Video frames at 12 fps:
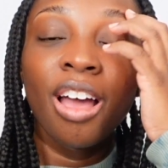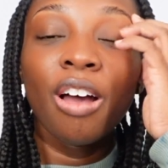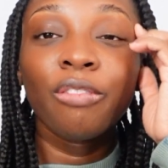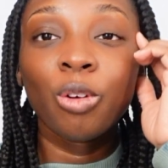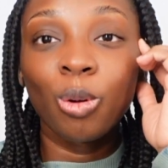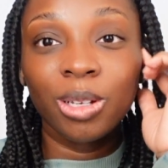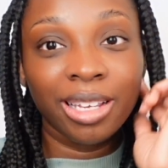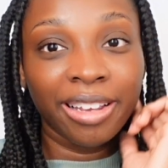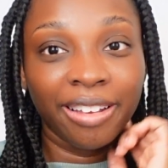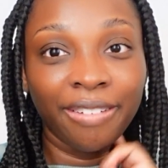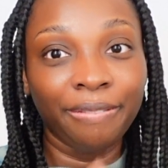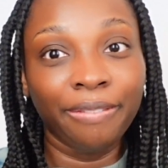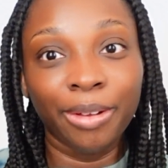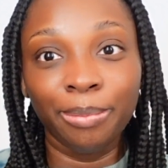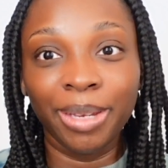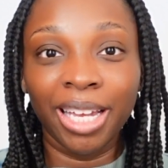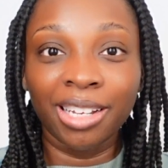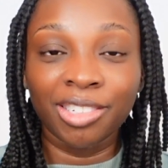Of course, I couldn't film
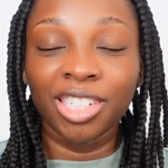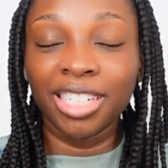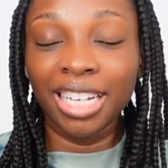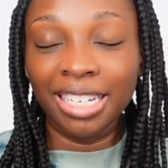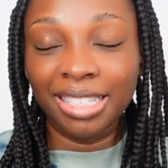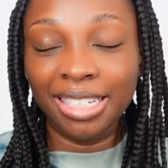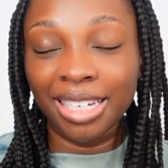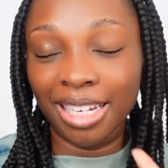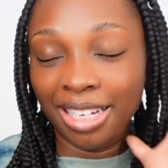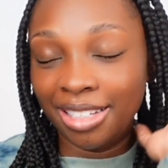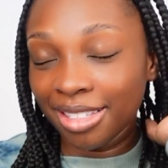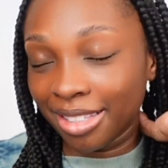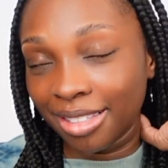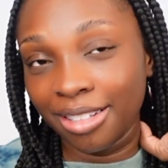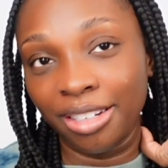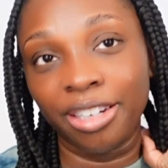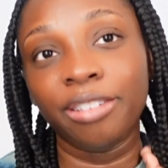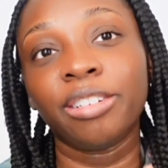me actually testing because,
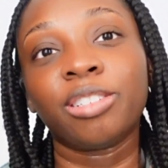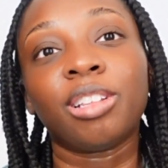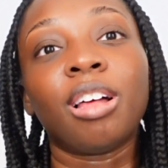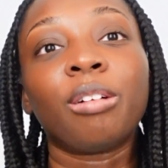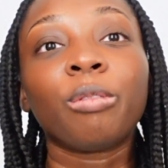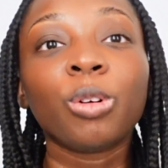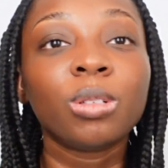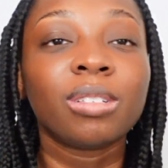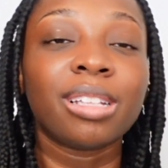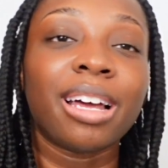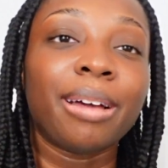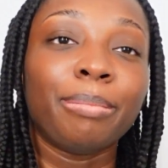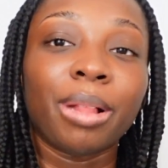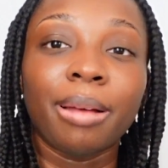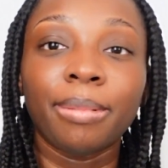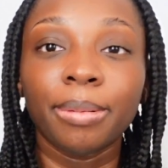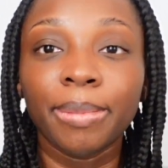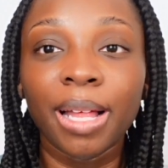you know, there's a lot of rules of that, blah,
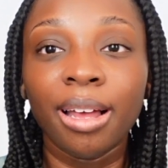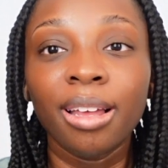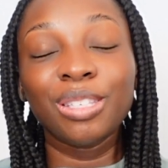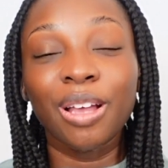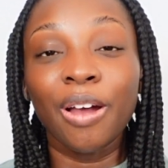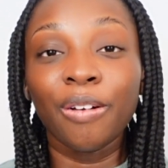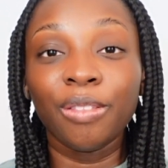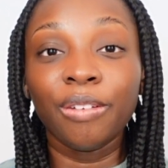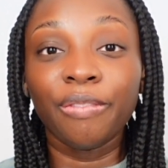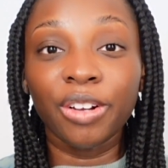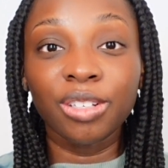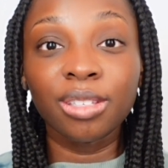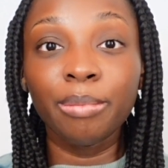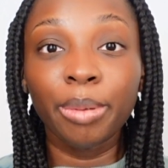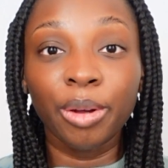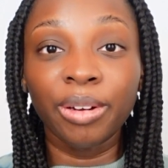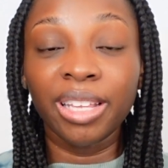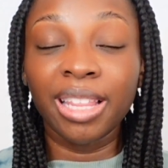blah, blah. So the first
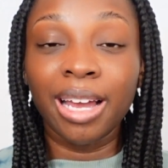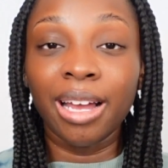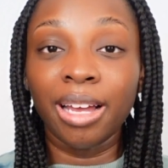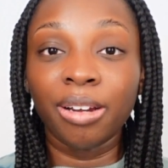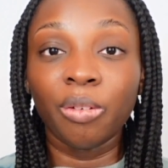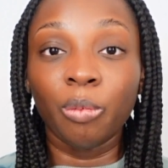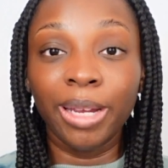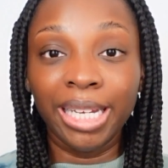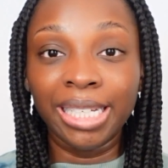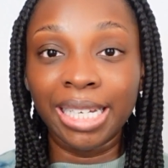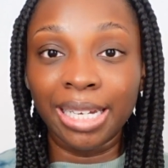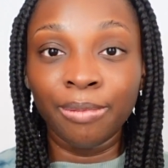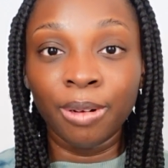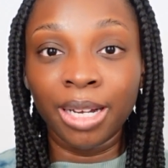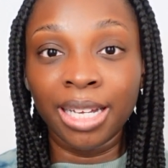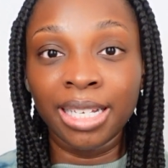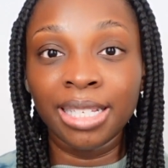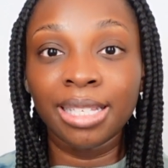component that we did
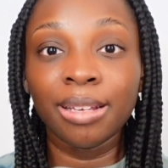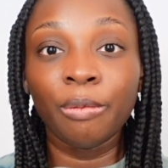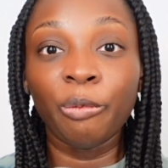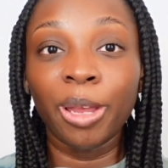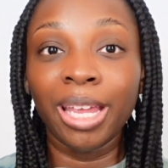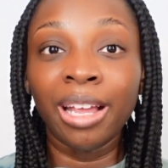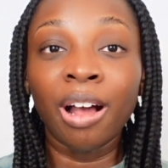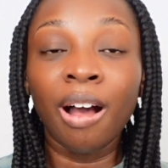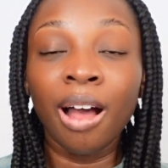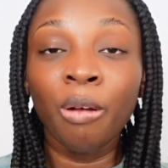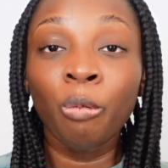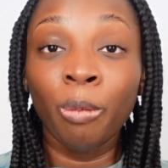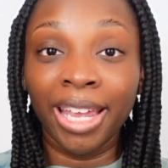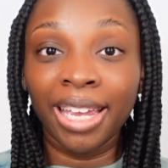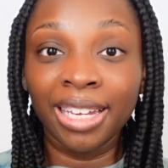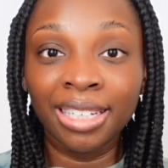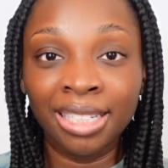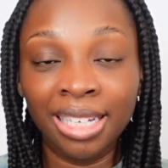was we got
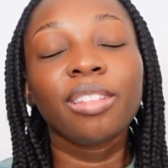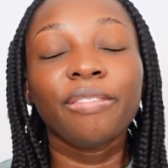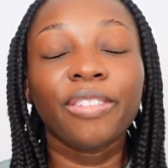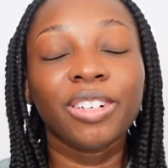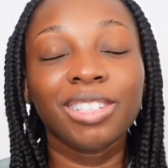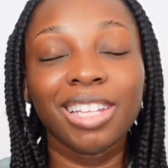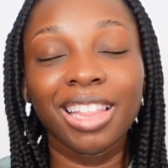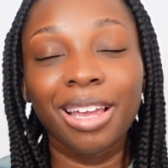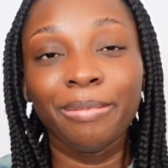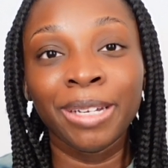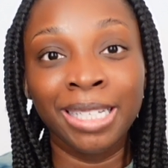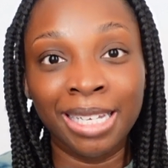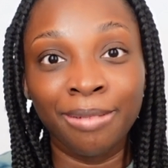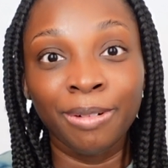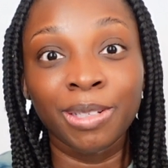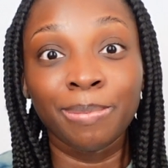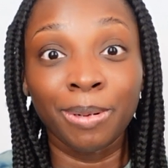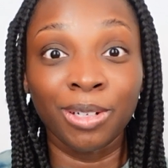weighed. So the first thing that we did
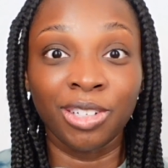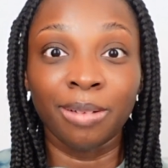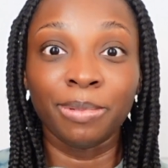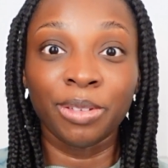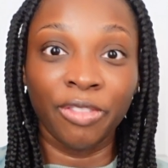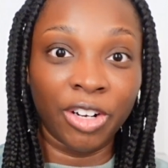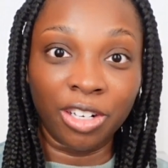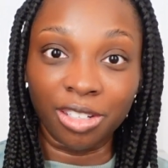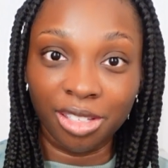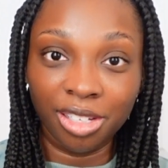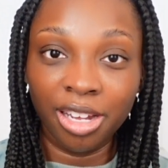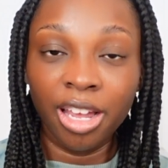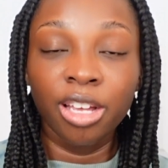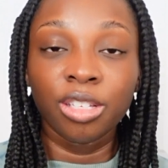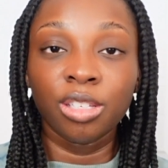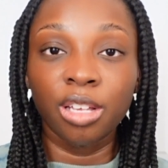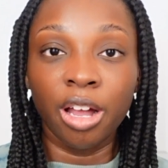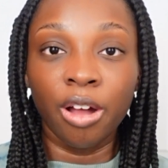was push-ups first.
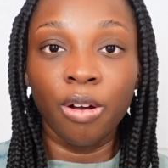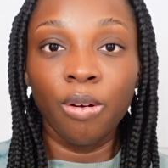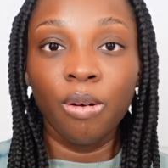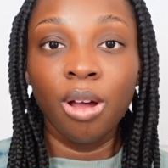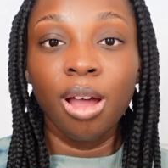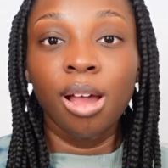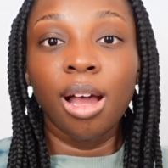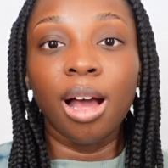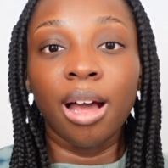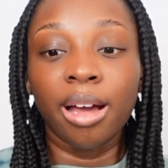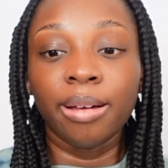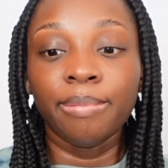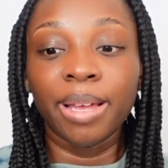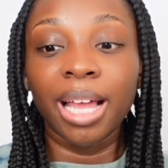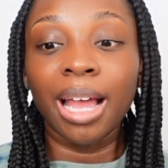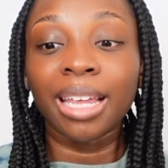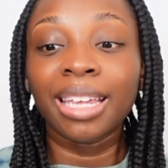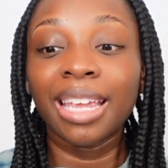So
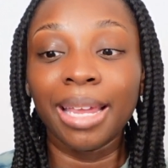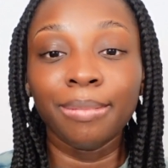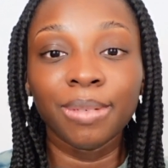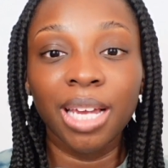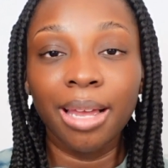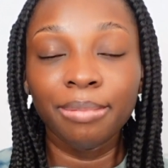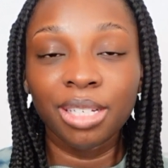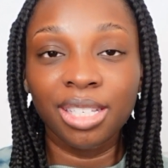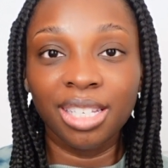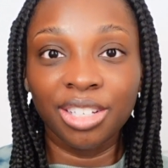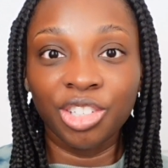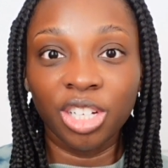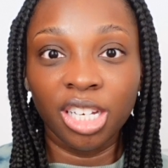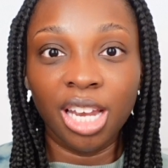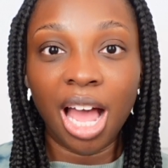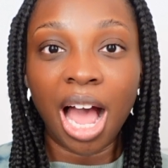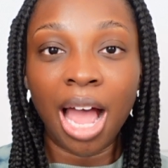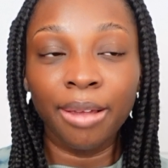at game time
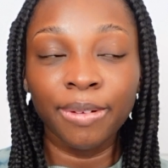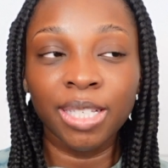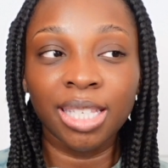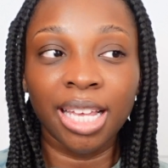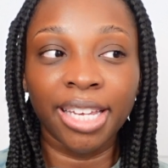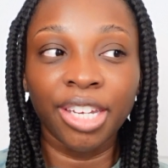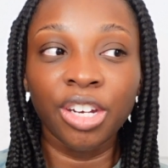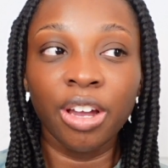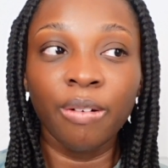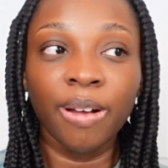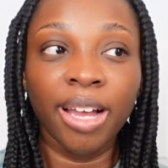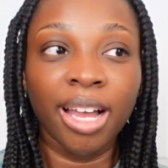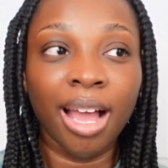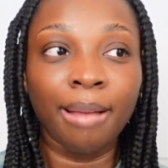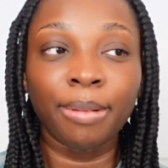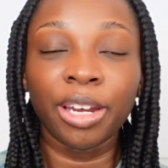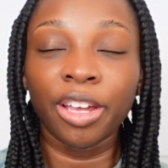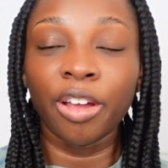decision, I was like, you know what, I'm
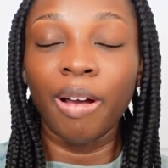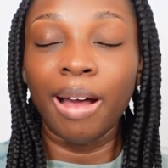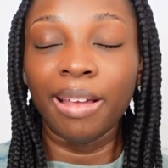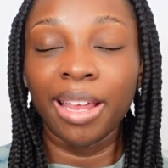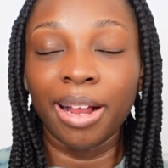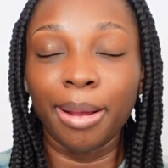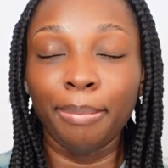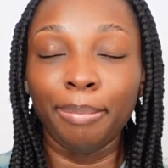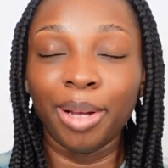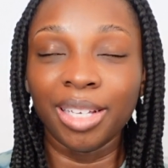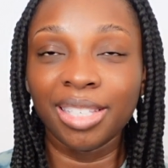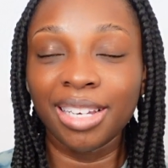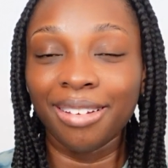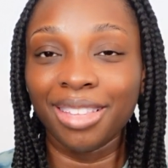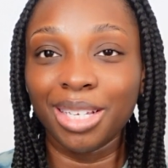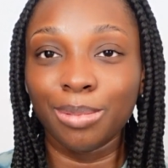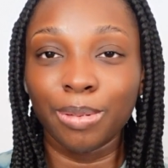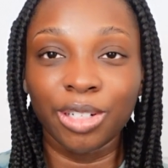gonna go out here and bust out
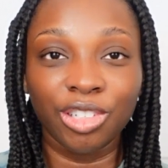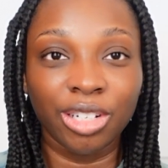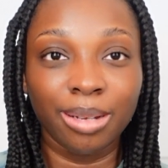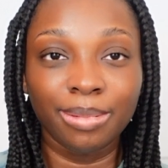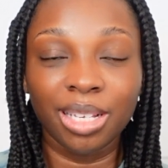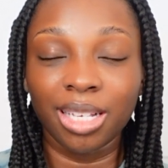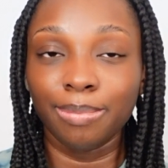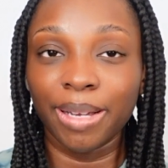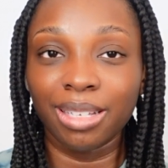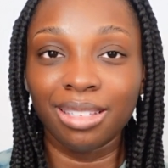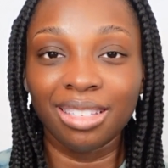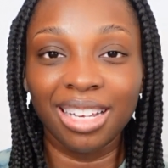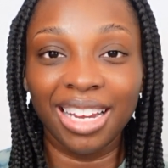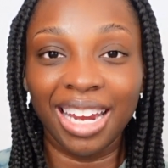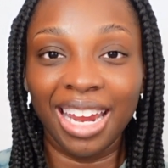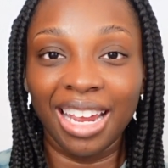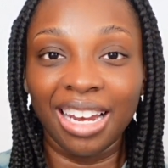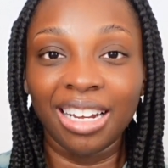these push-ups as best as I
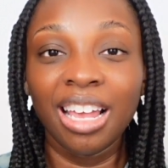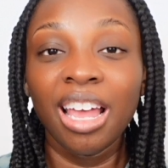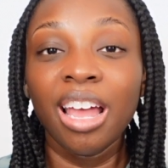can.